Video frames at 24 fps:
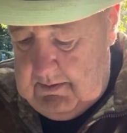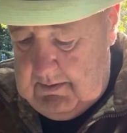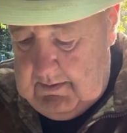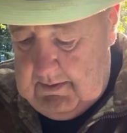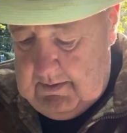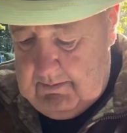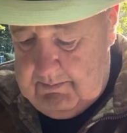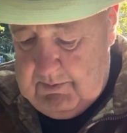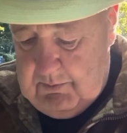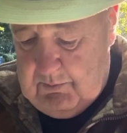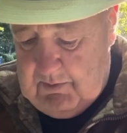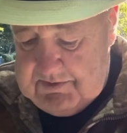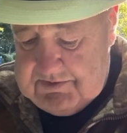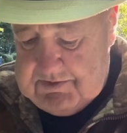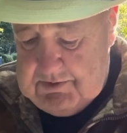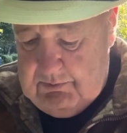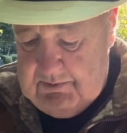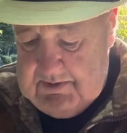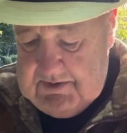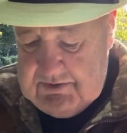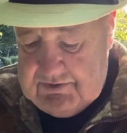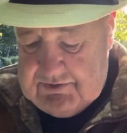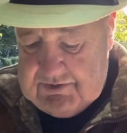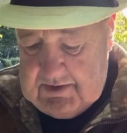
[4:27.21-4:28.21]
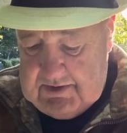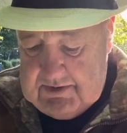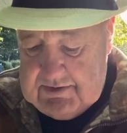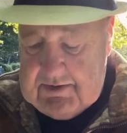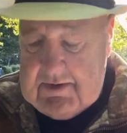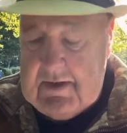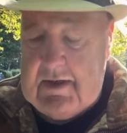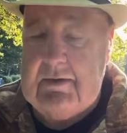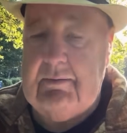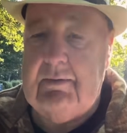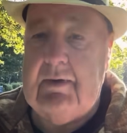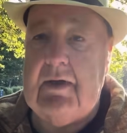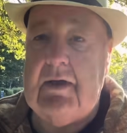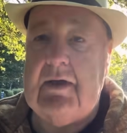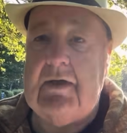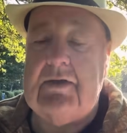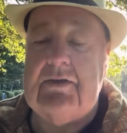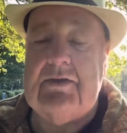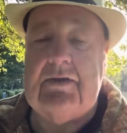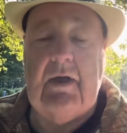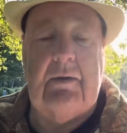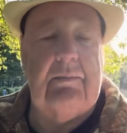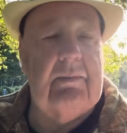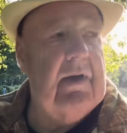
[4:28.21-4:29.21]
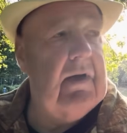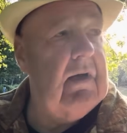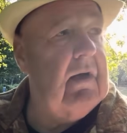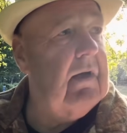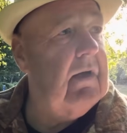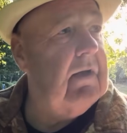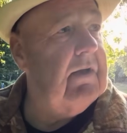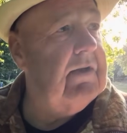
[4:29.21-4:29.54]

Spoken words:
I'll be watching with interest anyway, like I say, about how